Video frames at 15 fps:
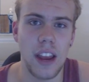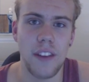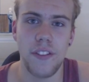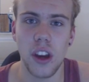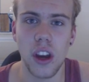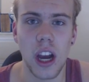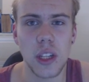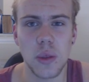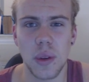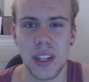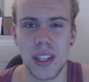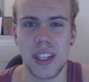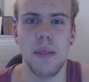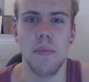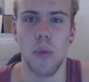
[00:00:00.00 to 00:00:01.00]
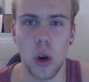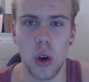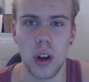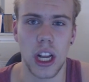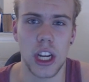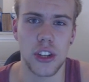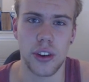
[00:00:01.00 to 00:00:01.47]
If you guys want to see
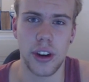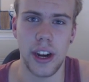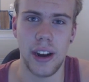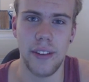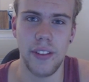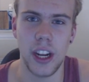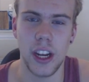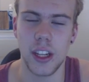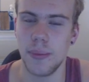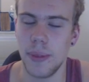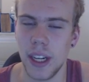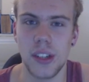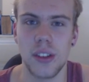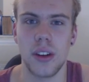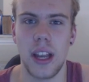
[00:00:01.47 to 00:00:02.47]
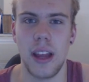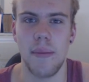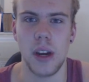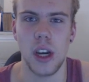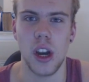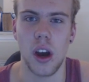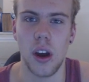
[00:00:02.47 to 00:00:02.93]
more Clash Royale videos, make sure to
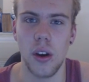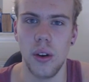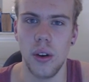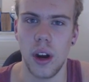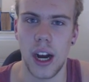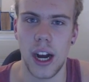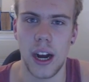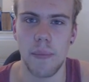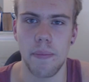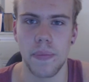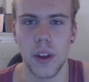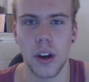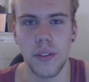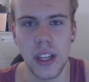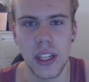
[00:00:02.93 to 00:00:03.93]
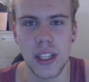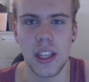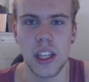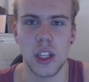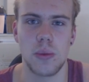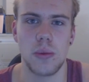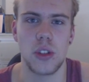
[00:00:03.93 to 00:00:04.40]
let me know. Obviously
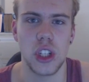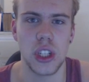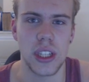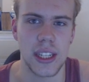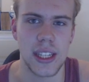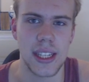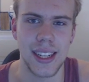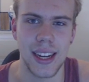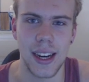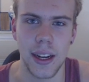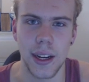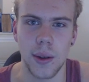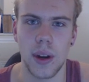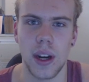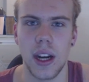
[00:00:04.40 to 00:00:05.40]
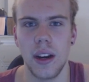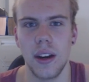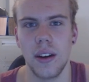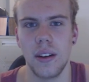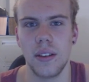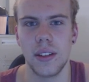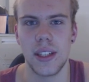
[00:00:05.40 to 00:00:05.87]
this was just a starting
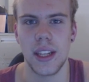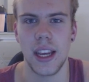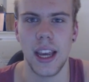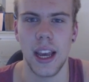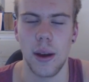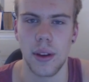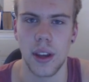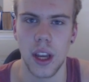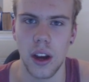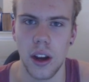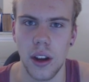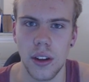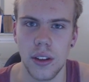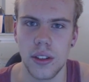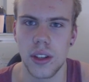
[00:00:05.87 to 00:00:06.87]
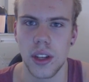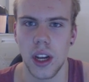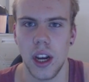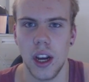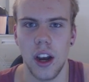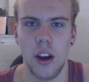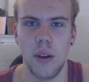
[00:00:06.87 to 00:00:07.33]
one, seeing how it goes.
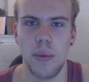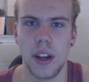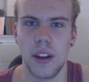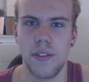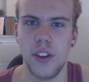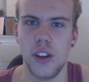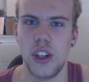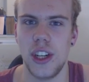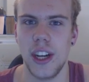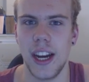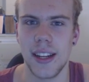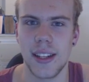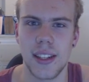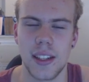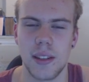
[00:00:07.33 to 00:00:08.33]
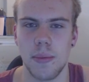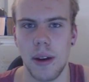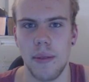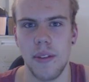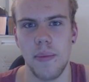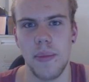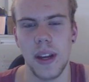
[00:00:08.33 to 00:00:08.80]
Opening a few chests
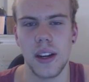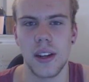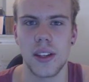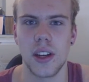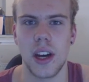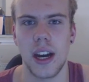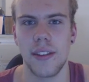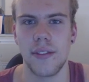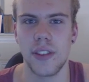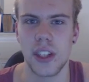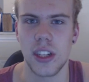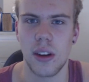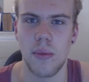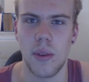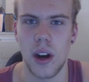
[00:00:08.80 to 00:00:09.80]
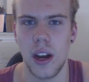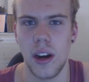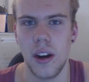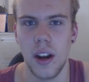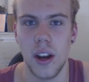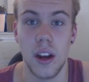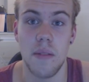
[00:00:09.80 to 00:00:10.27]
might be a bit exciting for
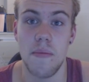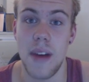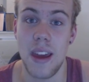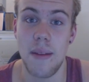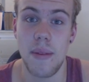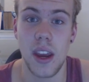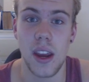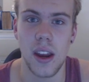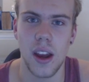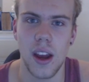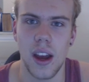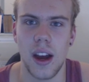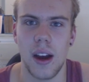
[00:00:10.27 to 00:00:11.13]
someone, maybe.